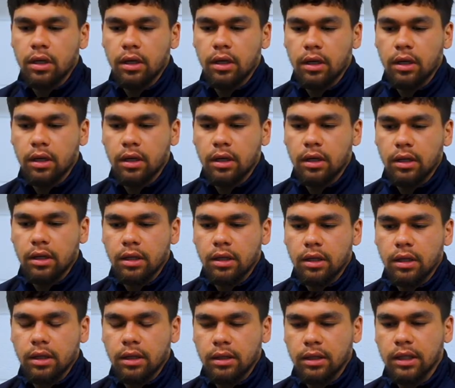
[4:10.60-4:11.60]

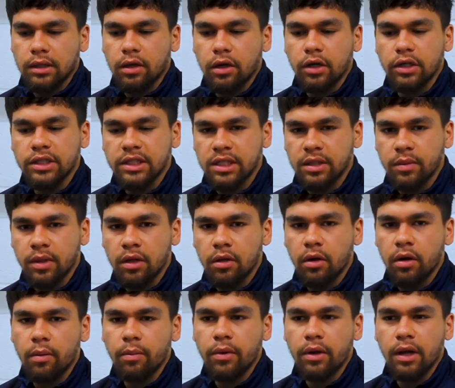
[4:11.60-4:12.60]
that are
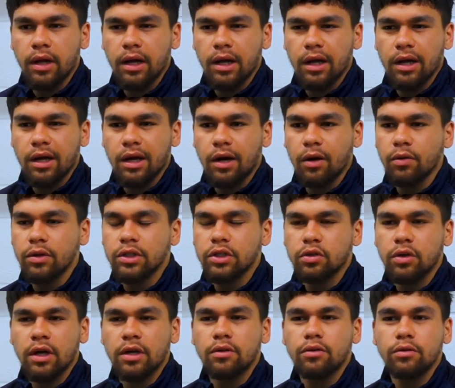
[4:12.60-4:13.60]
similar, but I
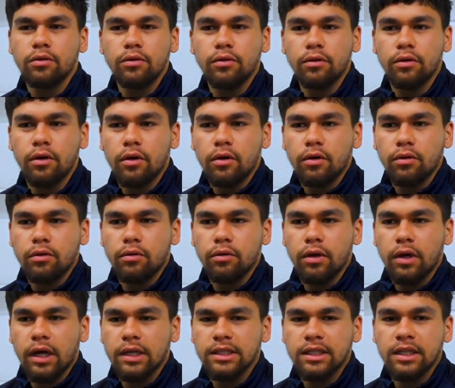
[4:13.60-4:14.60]
always try to,
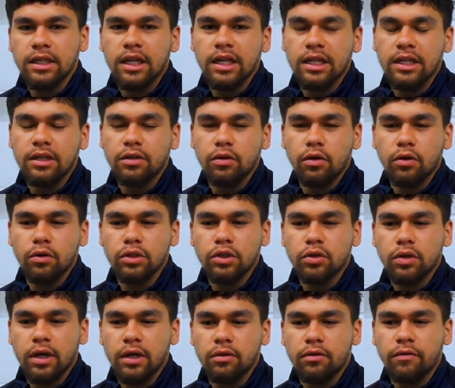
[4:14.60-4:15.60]
as an athlete, you're
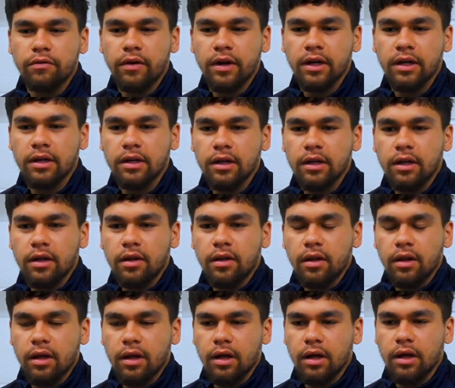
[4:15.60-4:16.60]
always trying to find
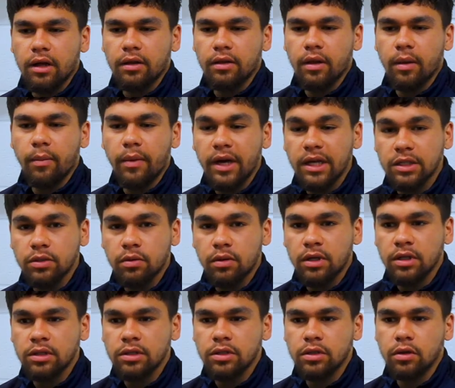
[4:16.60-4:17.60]
the
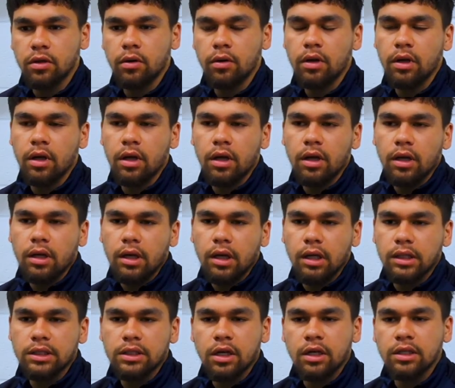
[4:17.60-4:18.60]
best one. So
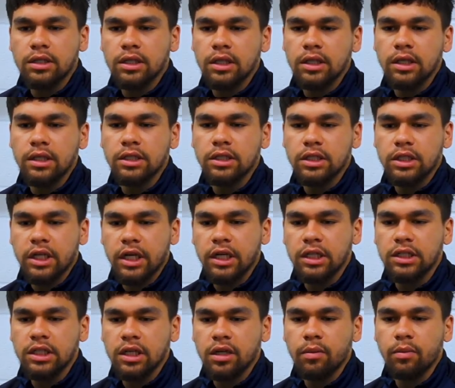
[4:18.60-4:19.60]
it's constantly
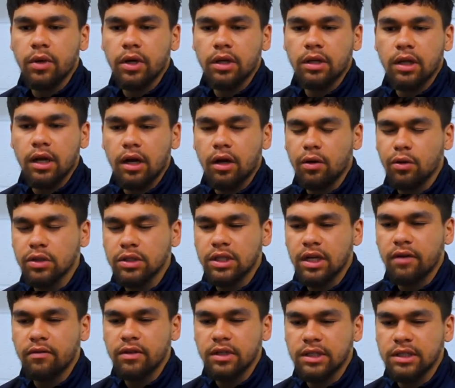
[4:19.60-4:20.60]
changing, but I
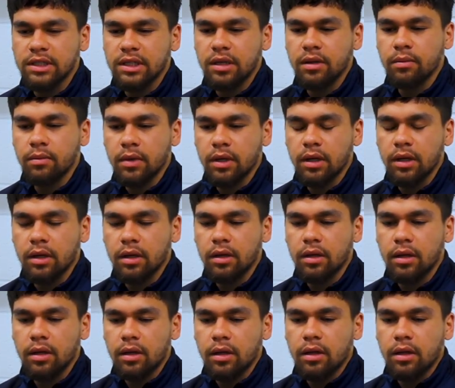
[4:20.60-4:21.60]
always have the same
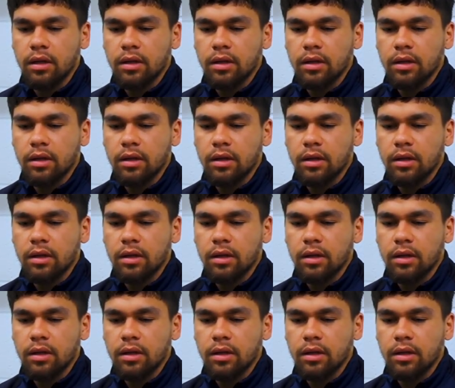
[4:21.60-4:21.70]
like